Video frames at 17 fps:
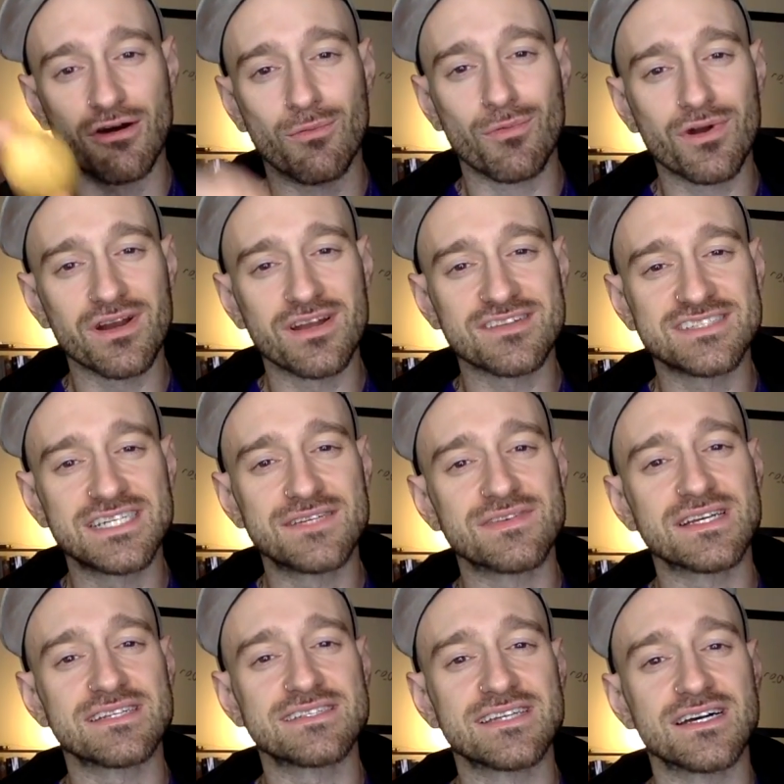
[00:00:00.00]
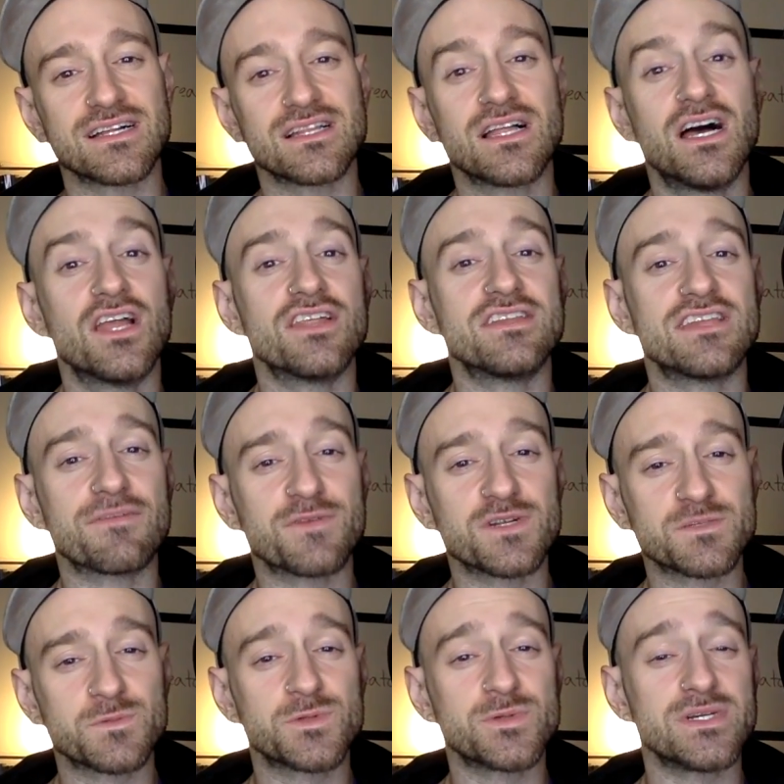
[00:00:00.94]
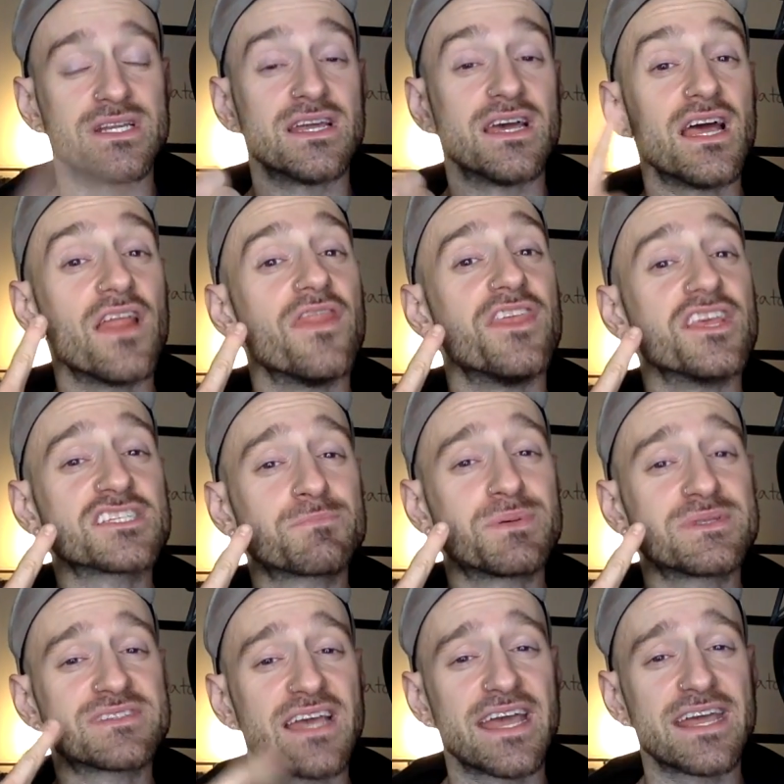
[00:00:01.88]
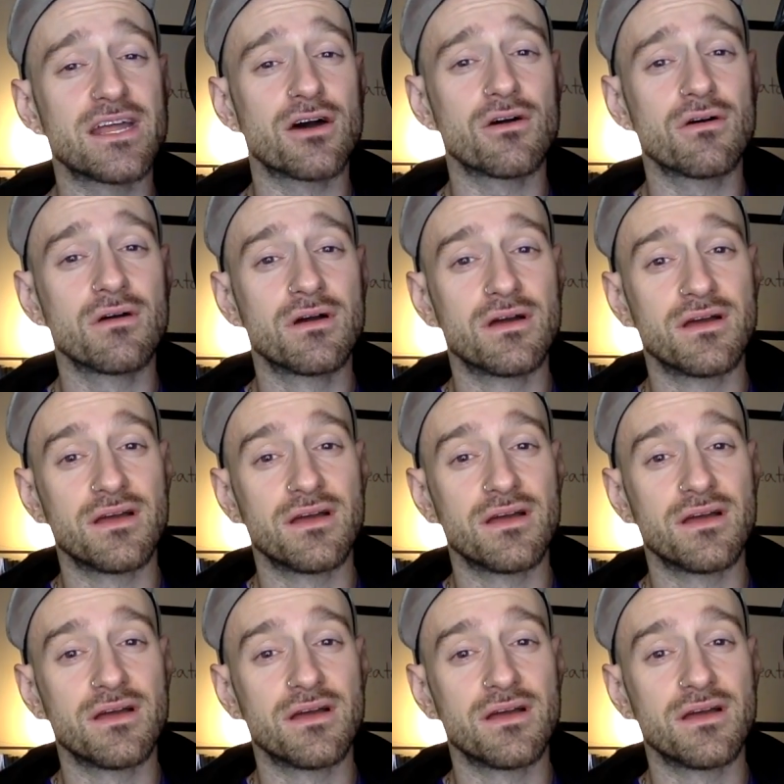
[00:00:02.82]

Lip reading: and we're going to see if it can tell the difference between this potato